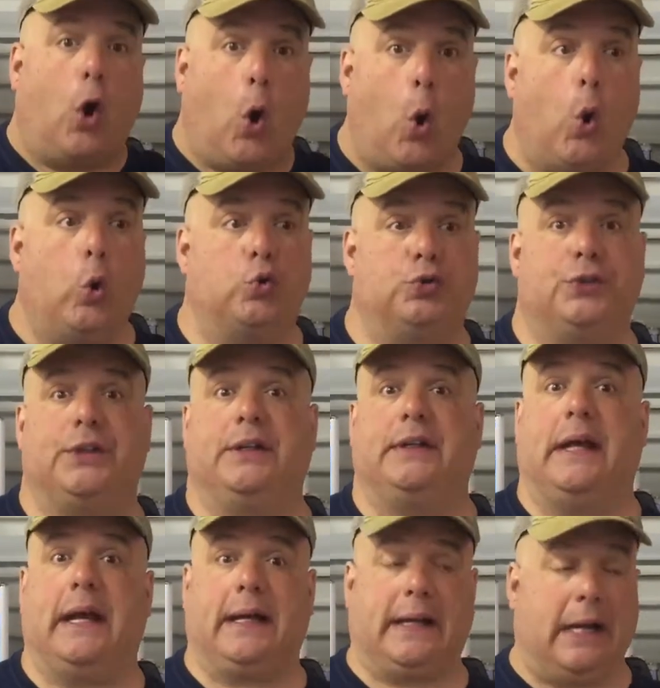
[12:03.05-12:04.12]
only,
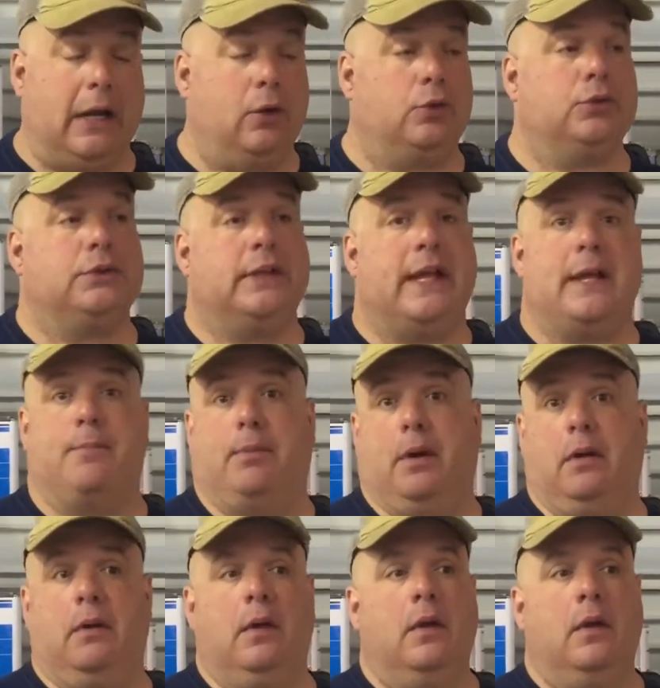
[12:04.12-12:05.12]
not counting labor.